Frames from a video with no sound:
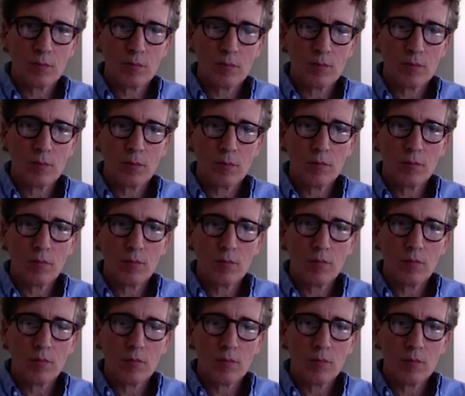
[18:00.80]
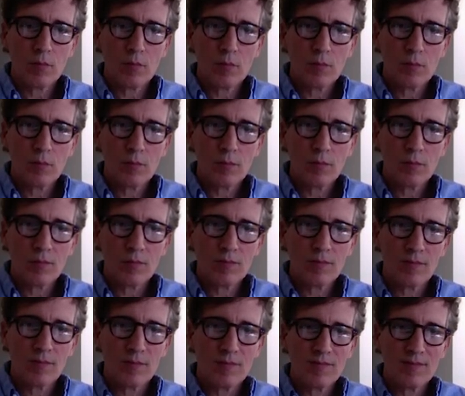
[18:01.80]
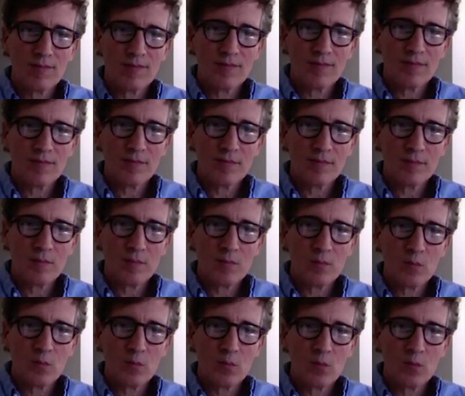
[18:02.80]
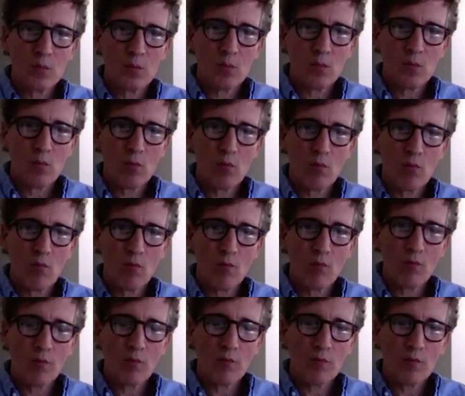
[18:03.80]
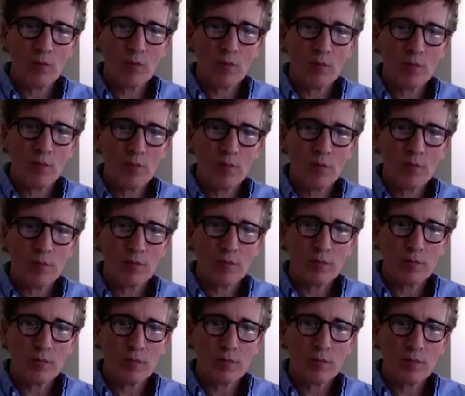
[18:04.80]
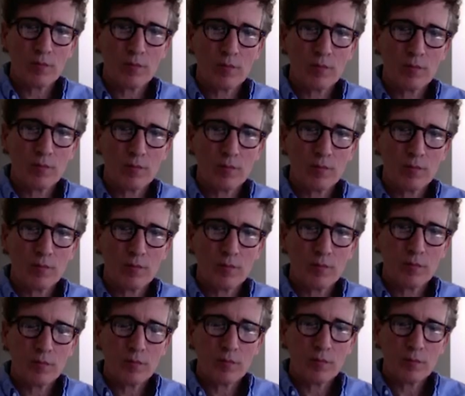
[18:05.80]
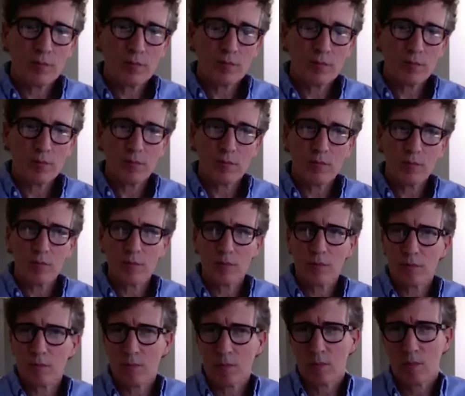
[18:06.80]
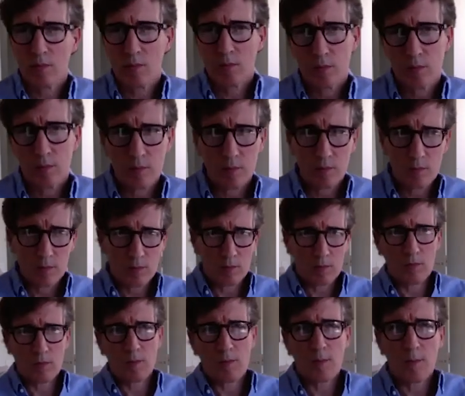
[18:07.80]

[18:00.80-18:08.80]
(not speaking)